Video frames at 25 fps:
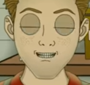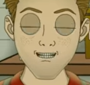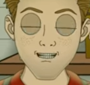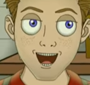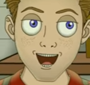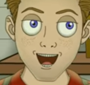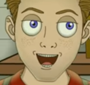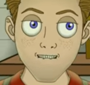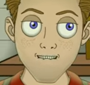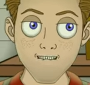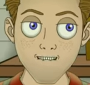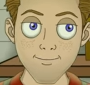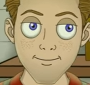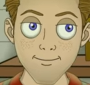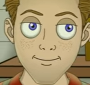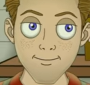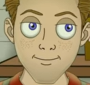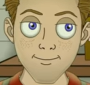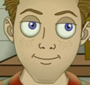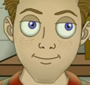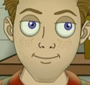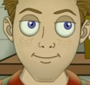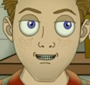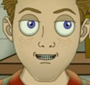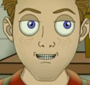This time,
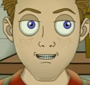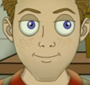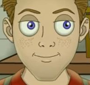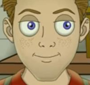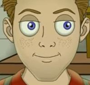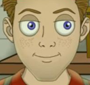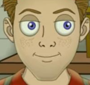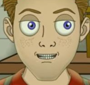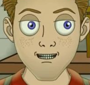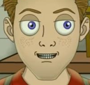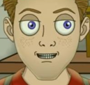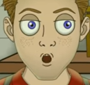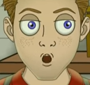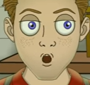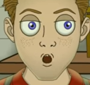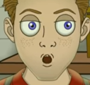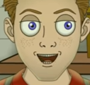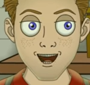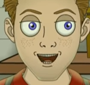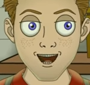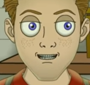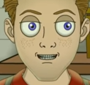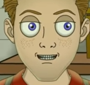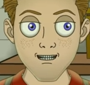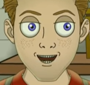eat
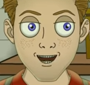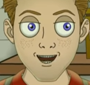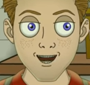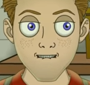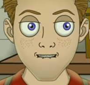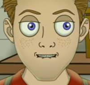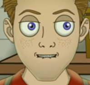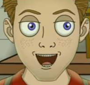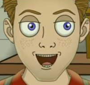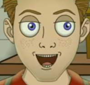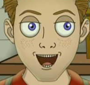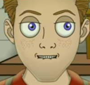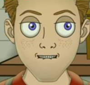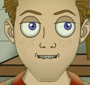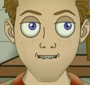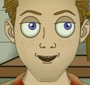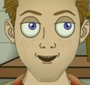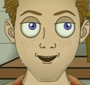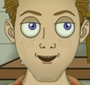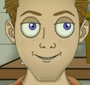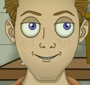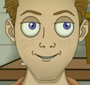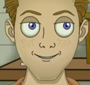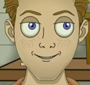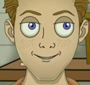even the
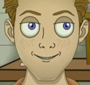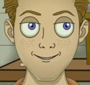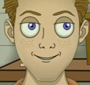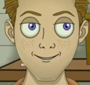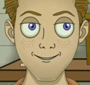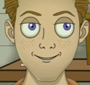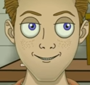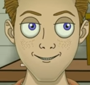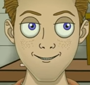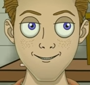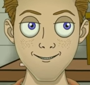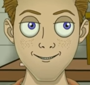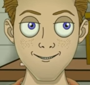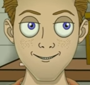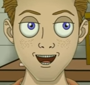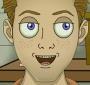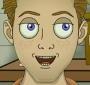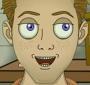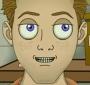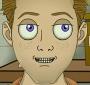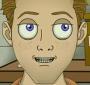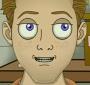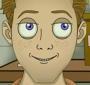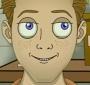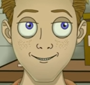smallest crumb.
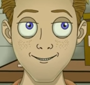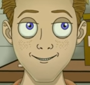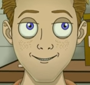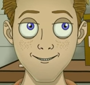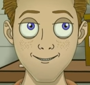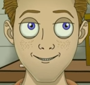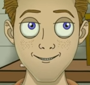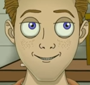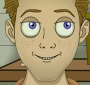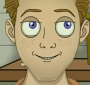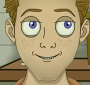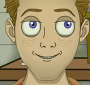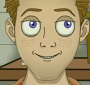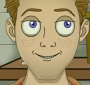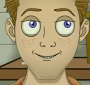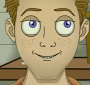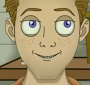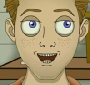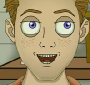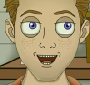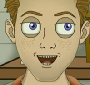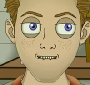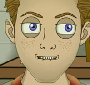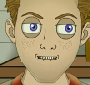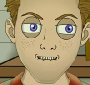Taste
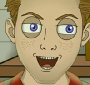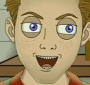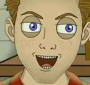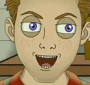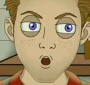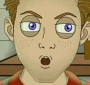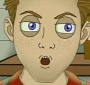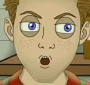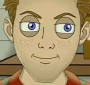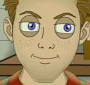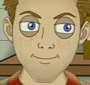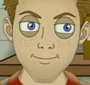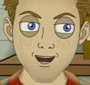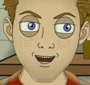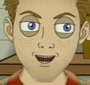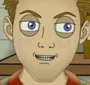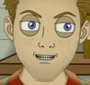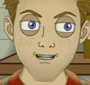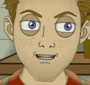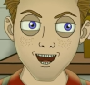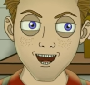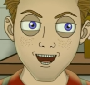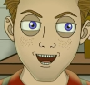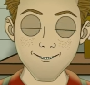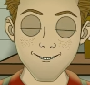everything,
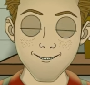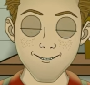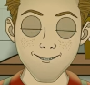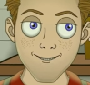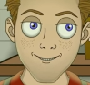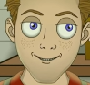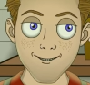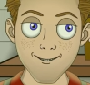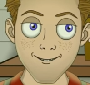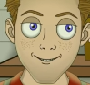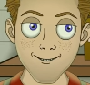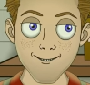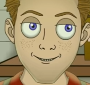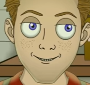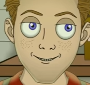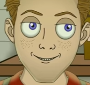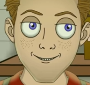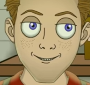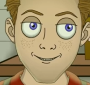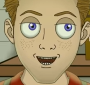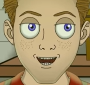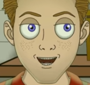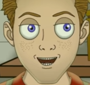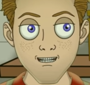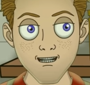Walter.
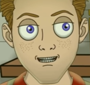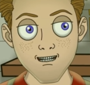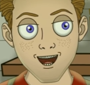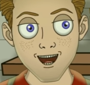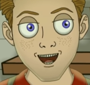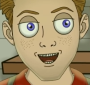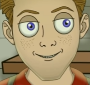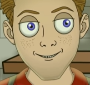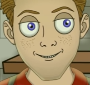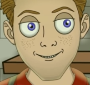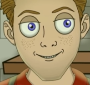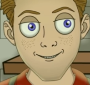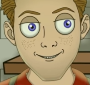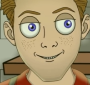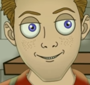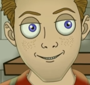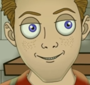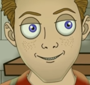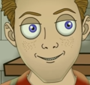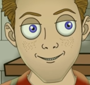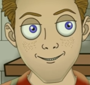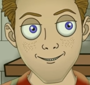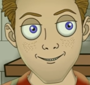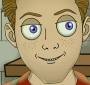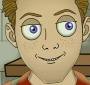Everything.
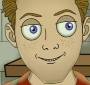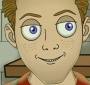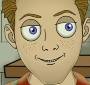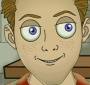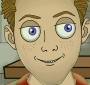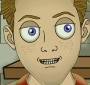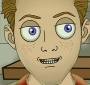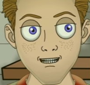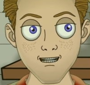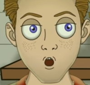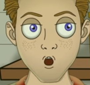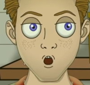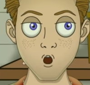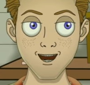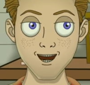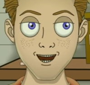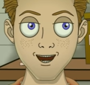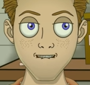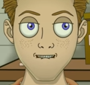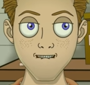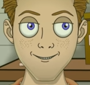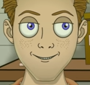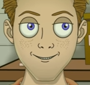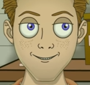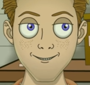
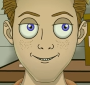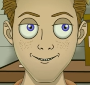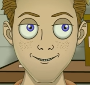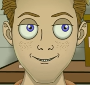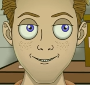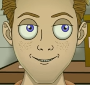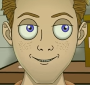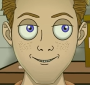Enjoy it.